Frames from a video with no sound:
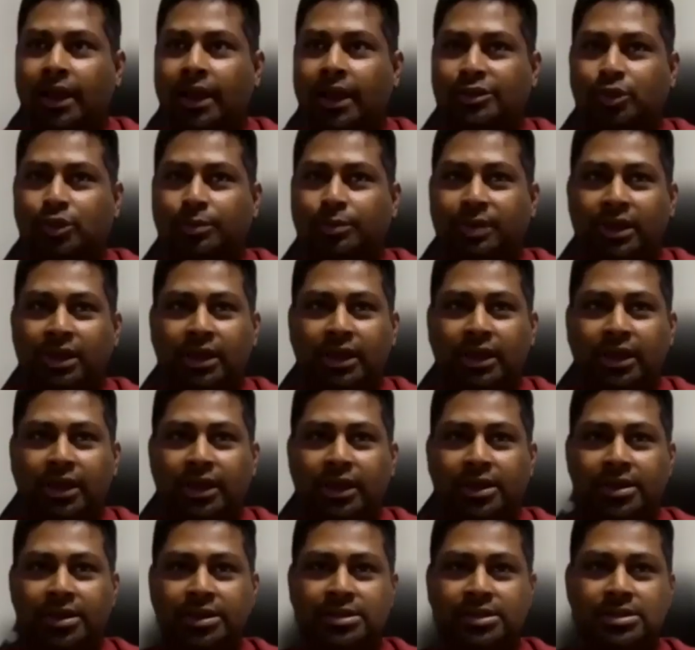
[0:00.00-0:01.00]
SOP
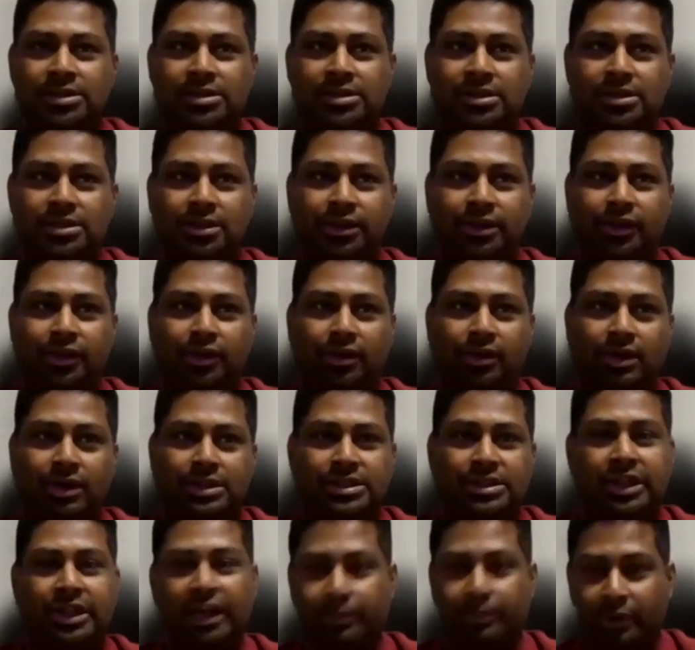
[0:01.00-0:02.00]
is your
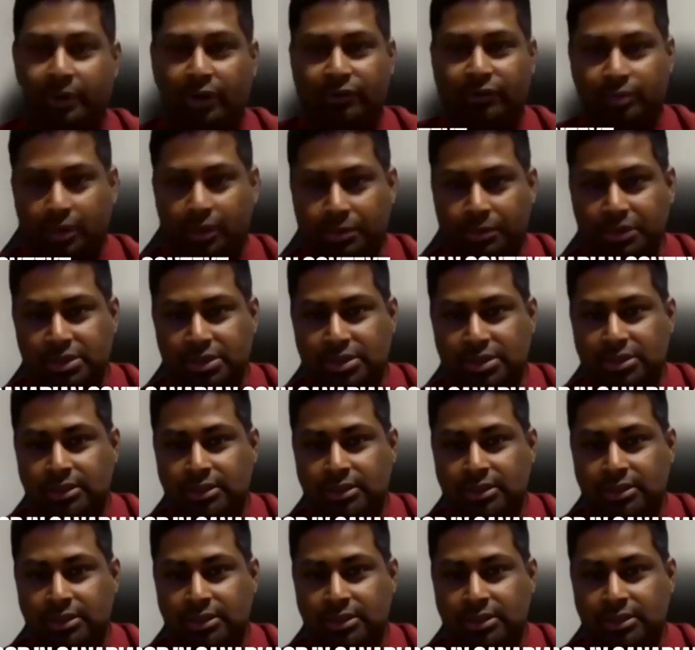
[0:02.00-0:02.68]
statement of purpose.